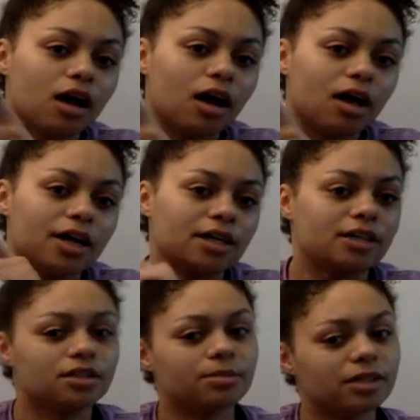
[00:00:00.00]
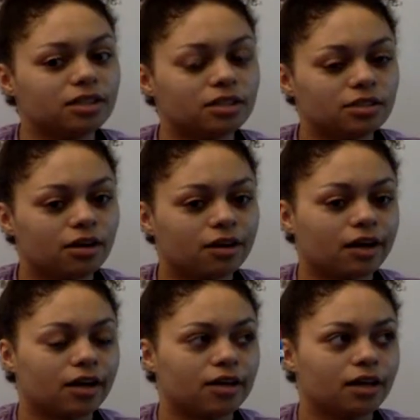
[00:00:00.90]
And my teeth are
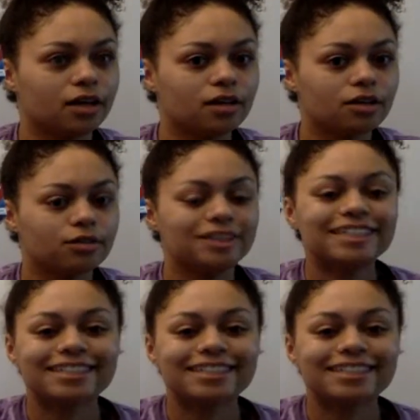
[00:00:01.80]
kind of yellow.